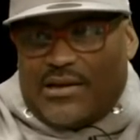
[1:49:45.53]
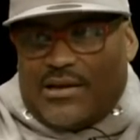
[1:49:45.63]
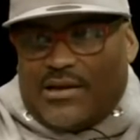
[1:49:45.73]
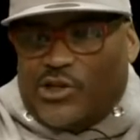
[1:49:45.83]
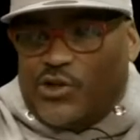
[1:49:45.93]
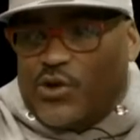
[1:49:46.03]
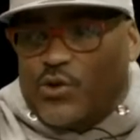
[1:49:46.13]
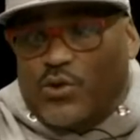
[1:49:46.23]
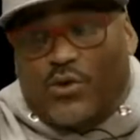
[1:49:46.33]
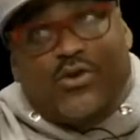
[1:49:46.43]
Because
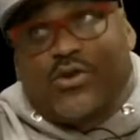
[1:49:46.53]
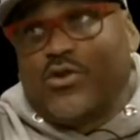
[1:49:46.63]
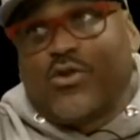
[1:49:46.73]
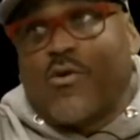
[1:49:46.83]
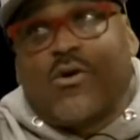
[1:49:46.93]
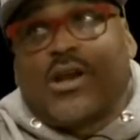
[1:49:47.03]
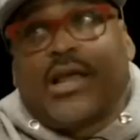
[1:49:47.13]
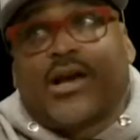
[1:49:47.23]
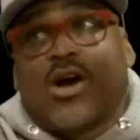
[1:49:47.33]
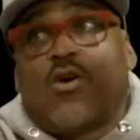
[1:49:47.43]
you don't want to
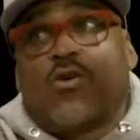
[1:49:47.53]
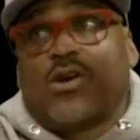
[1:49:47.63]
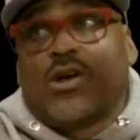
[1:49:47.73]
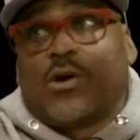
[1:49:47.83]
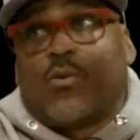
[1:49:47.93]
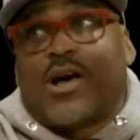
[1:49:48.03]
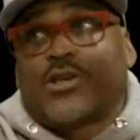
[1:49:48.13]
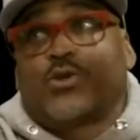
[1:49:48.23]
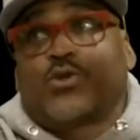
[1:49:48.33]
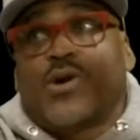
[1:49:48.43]
let go while
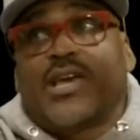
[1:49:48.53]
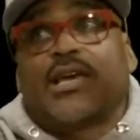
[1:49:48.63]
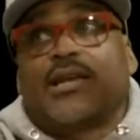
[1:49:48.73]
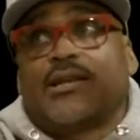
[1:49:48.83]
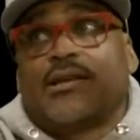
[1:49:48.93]
you're swinging.